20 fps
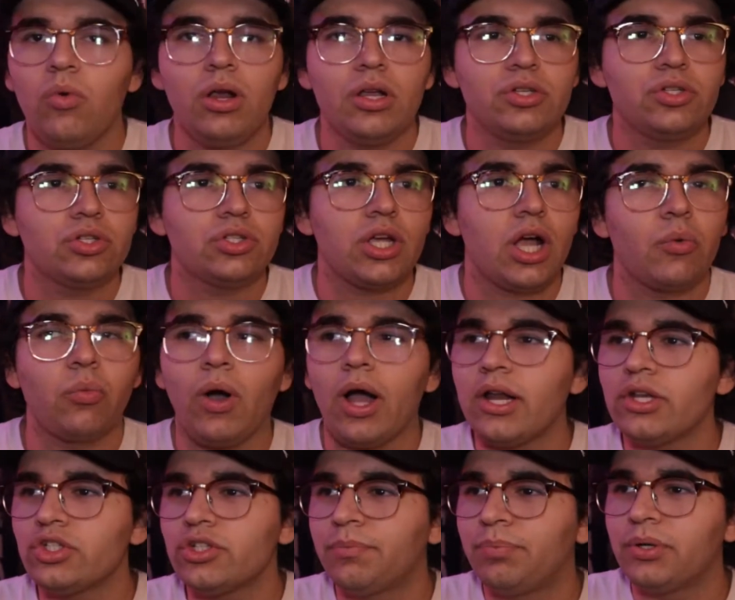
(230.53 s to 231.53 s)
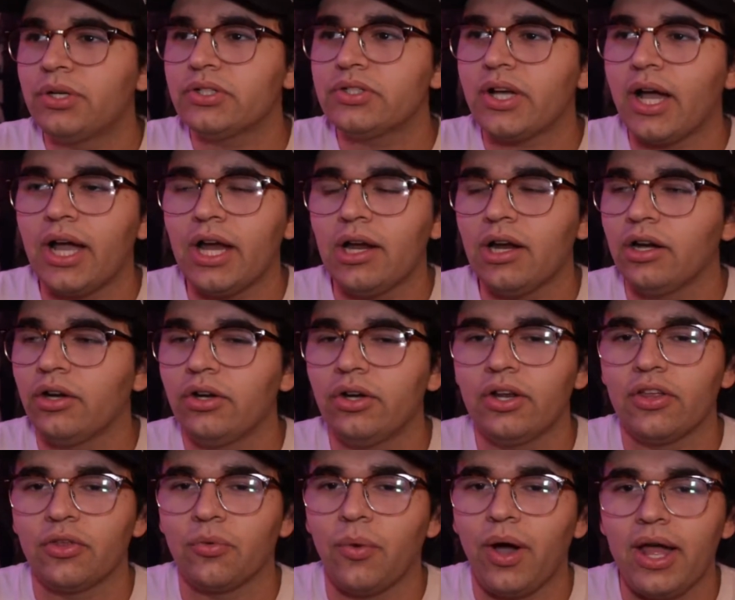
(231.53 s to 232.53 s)
Where's your tire? Why didn't you put a tire
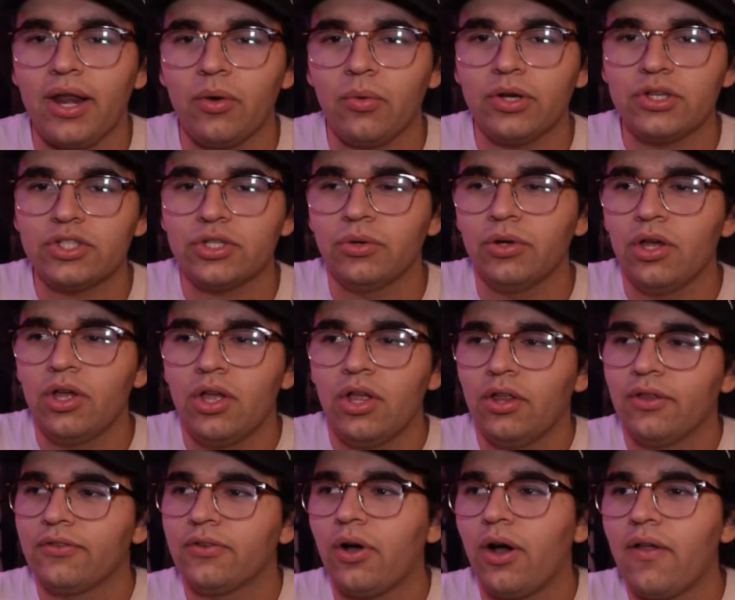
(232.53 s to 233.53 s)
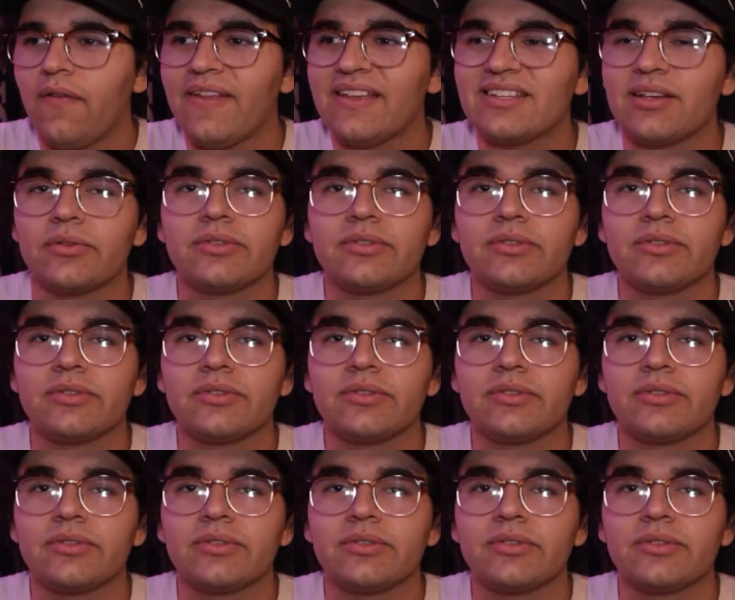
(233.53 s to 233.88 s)
underneath? Why didn't you do all this?